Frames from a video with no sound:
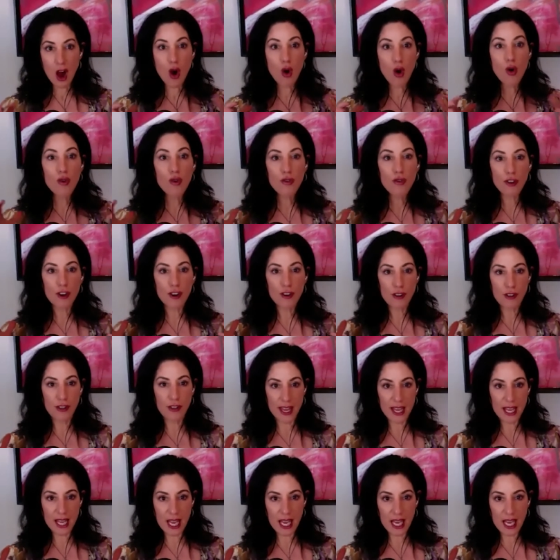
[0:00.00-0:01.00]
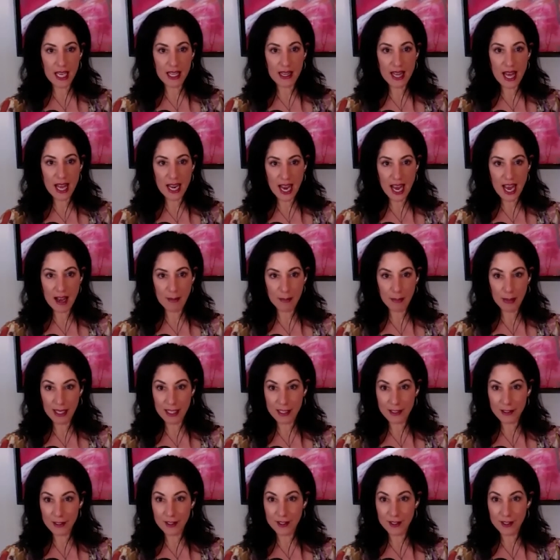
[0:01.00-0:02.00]
overthinking that
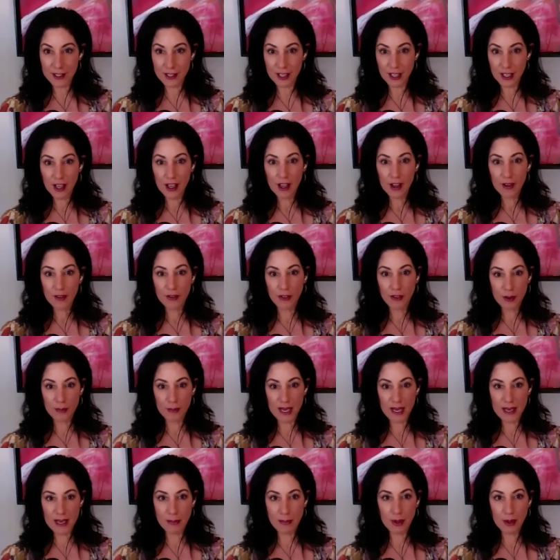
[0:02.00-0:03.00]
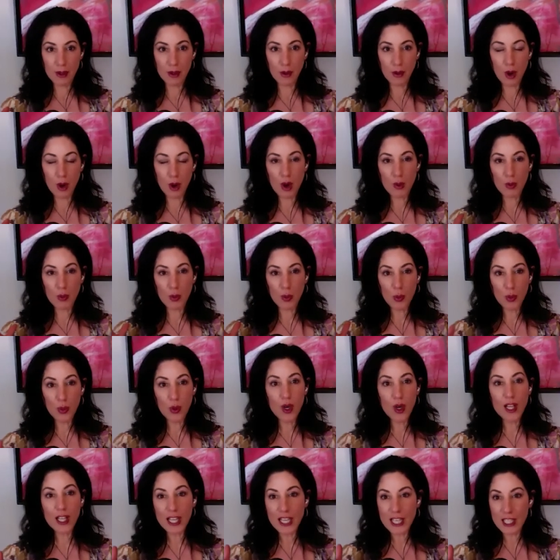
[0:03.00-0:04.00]
happens for people
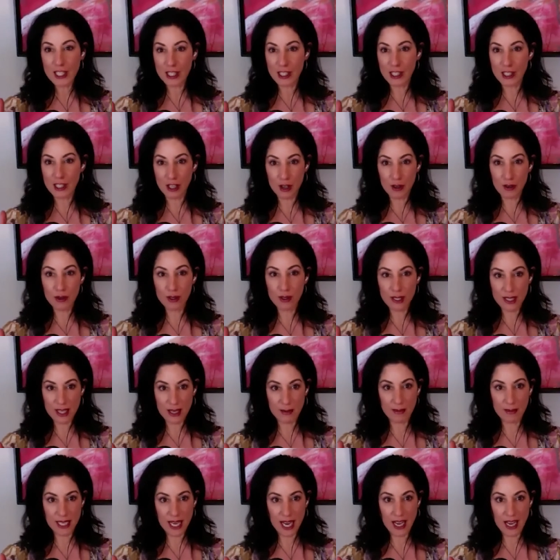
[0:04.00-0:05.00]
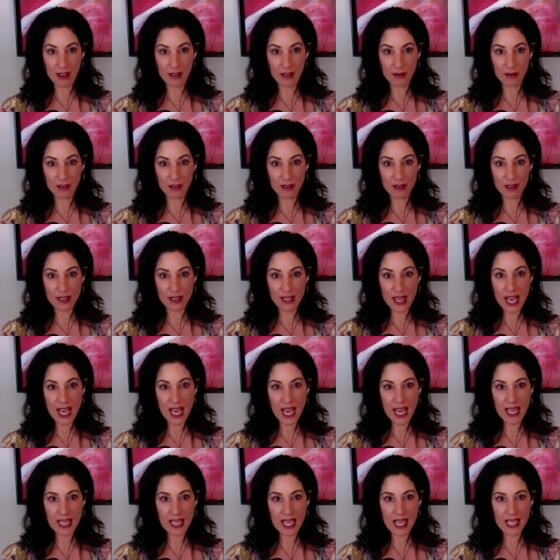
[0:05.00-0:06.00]
really slows them down. They,
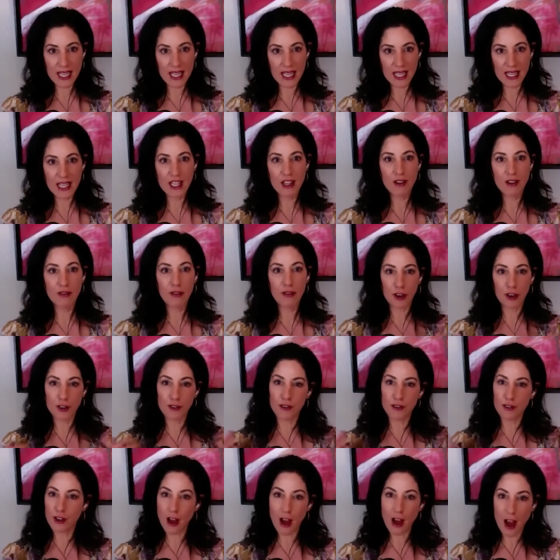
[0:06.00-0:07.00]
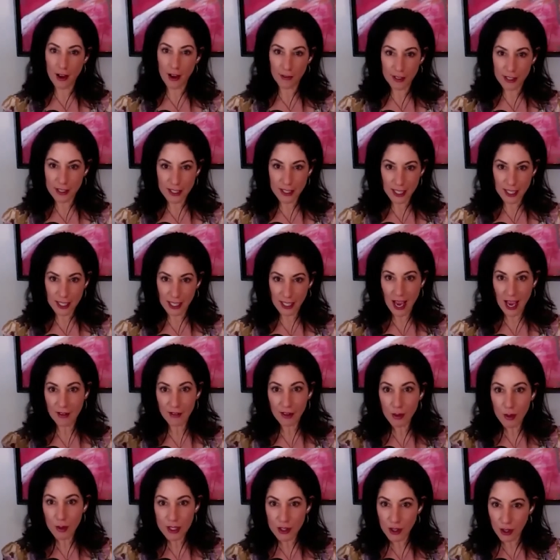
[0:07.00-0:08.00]
it, it, you've heard, obviously,
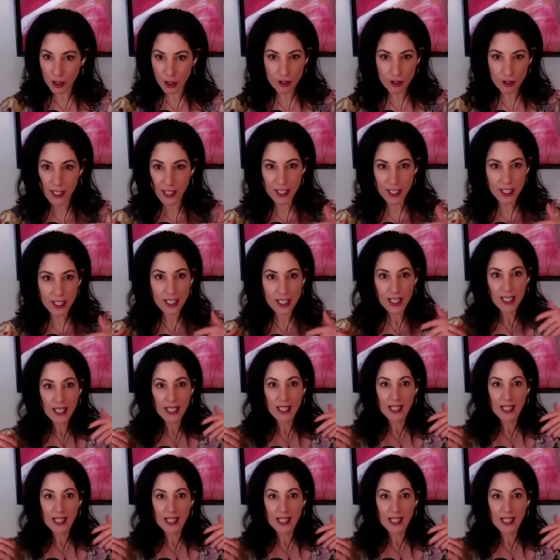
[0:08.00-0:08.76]
everyone's heard the